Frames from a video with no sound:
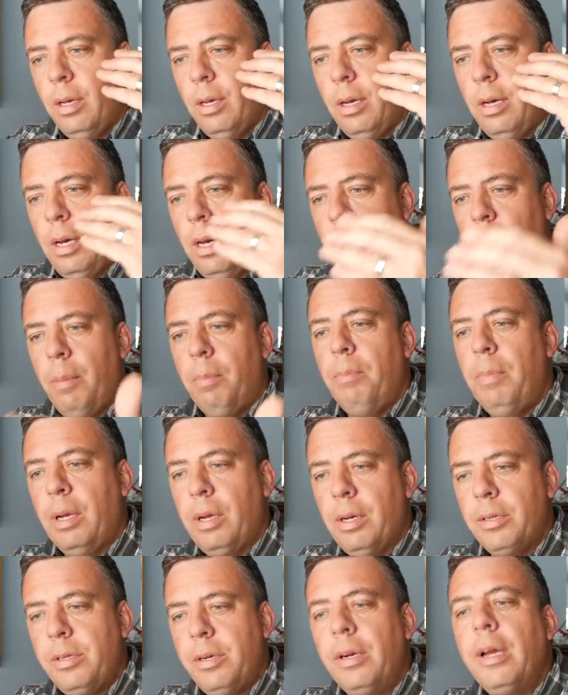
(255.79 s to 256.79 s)
uh,
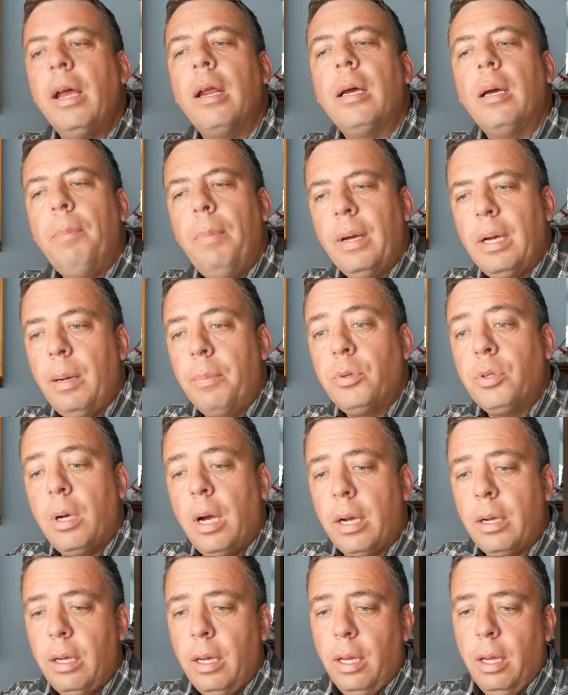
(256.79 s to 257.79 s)
because you're getting a pickup
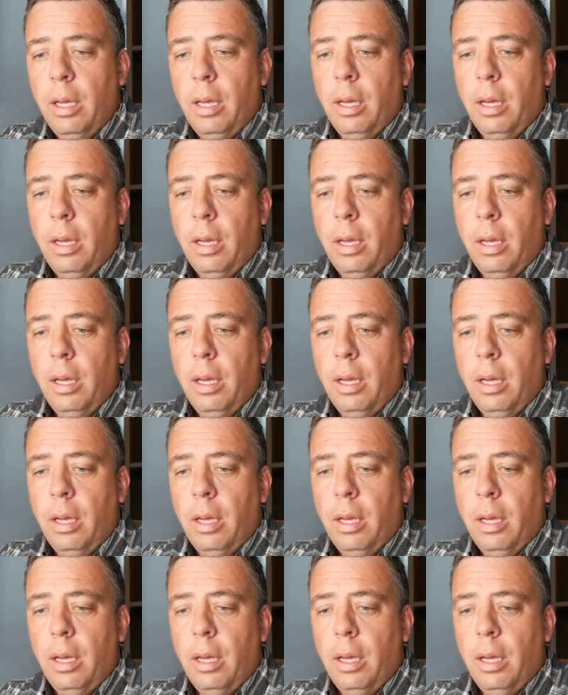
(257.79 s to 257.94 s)
truck,